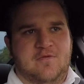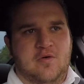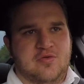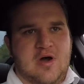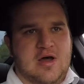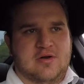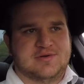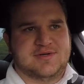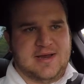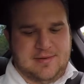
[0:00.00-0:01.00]
full throttle
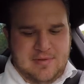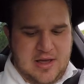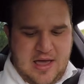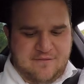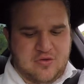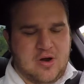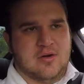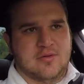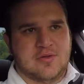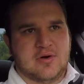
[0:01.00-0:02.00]
in second, about half
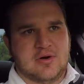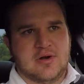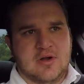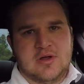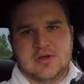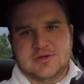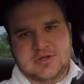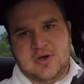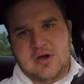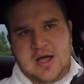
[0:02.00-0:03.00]
throttle in third.
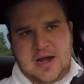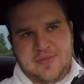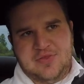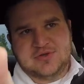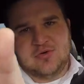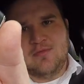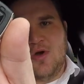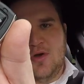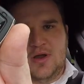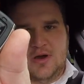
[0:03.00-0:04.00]
So I got this
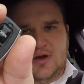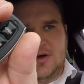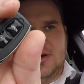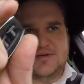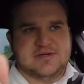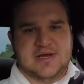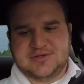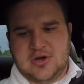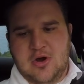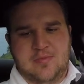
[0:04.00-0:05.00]
remote here. It
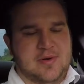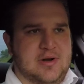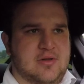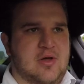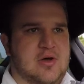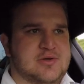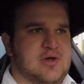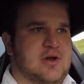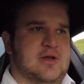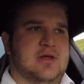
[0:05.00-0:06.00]
says open and close
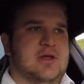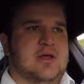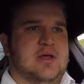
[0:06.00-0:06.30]
on it.